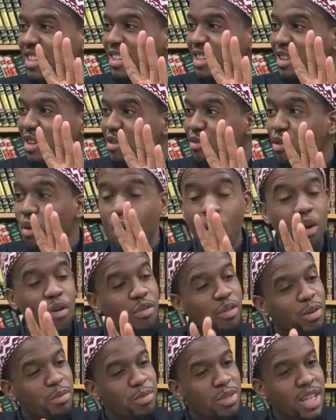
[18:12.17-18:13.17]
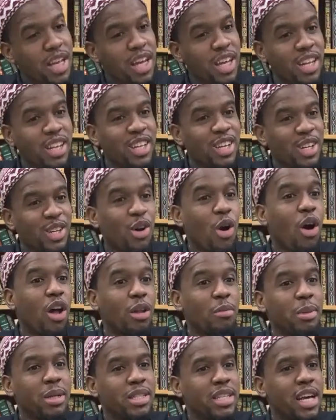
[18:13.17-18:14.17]
4 of them saying, calling
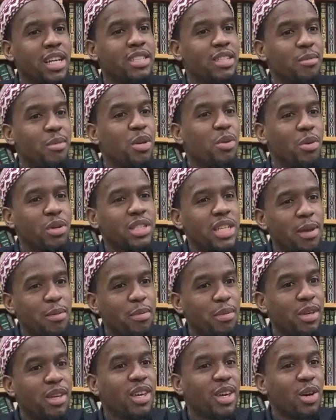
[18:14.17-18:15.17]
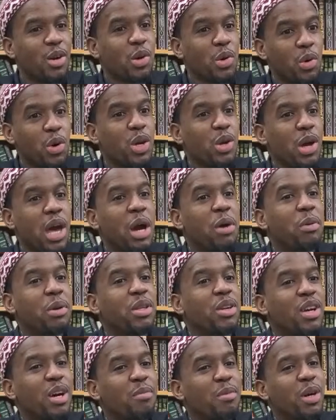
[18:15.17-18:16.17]
me, texting me, WhatsApping me, where you at? When you
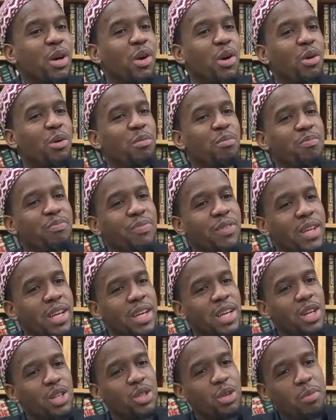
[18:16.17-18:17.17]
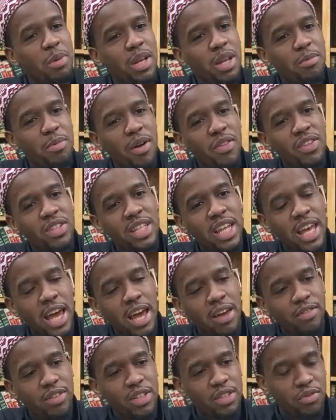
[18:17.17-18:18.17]
coming home? So many brothers, they
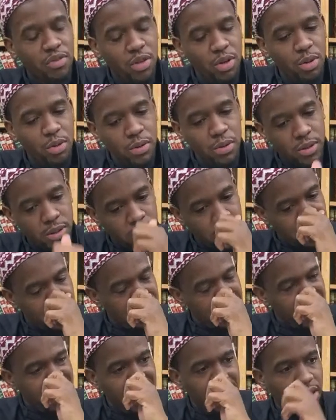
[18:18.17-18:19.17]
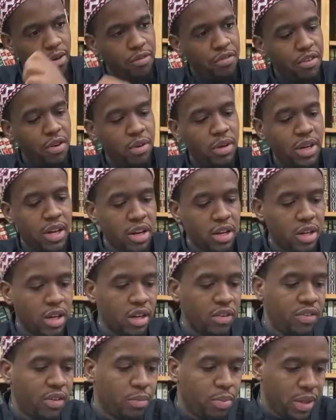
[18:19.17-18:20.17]
have this view and they don't feel that they're good
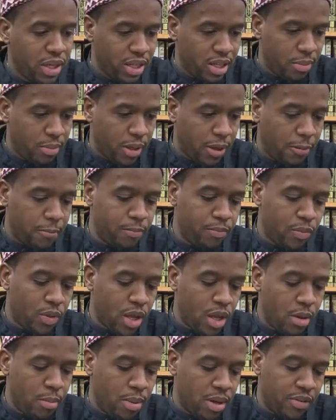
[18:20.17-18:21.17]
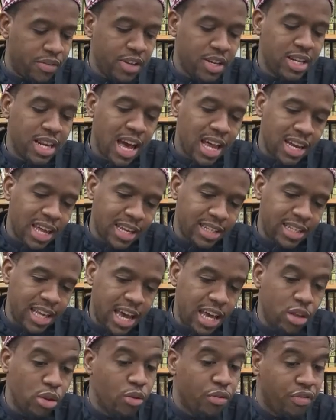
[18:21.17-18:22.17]
for polygamy. But if you're not like that
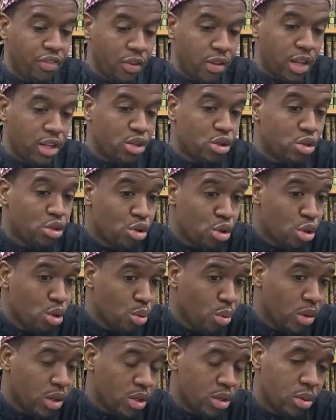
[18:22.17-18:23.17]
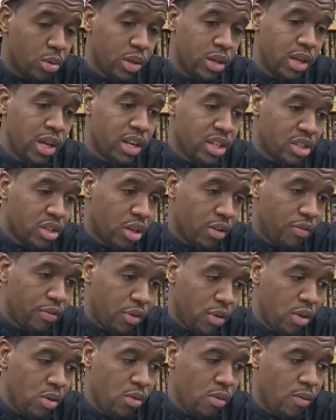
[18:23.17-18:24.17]
and you feel that you do want to do it and it's good for
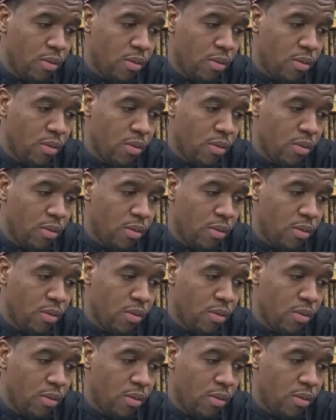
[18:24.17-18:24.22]
you,